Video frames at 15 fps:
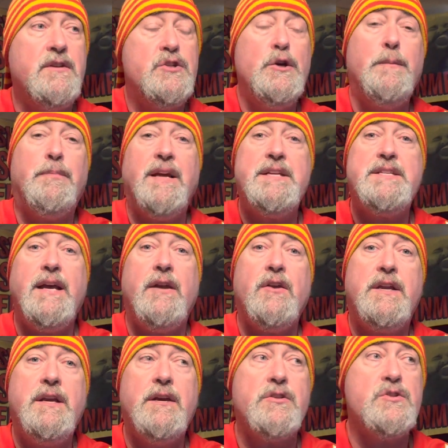2 plays later,
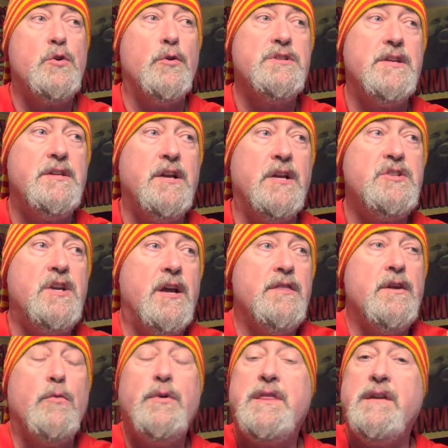Kittle scores a touchdown.
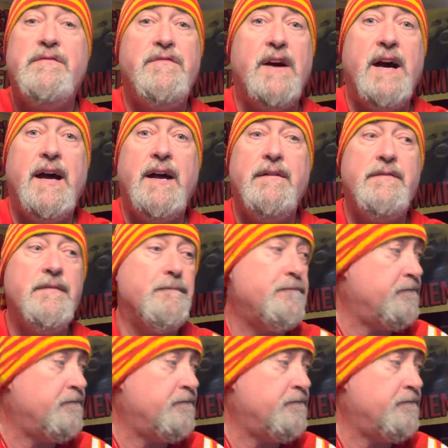They're within 5.